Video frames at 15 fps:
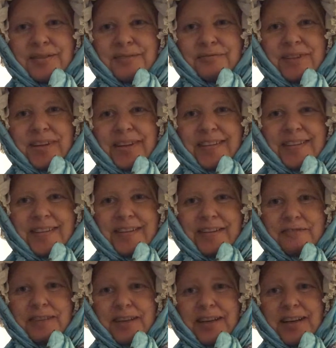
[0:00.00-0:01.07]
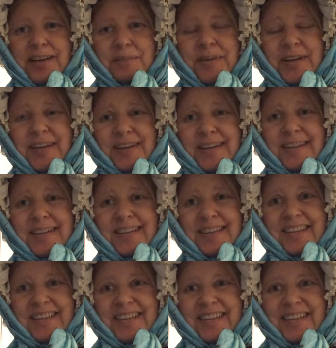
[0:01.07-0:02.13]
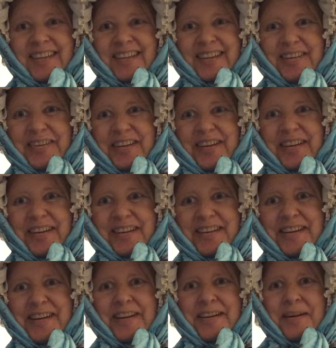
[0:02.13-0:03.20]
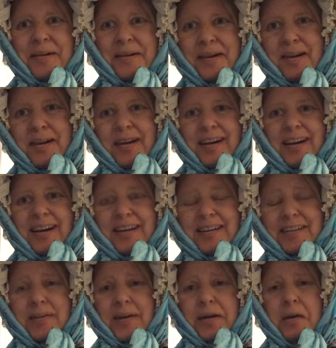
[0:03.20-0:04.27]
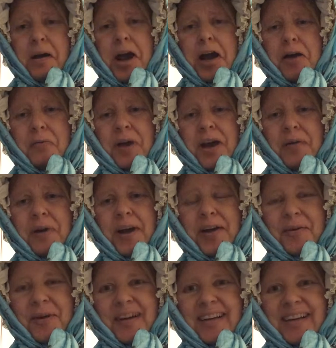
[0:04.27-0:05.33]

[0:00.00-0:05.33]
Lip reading: Right, here I am. Okay, I can, ow,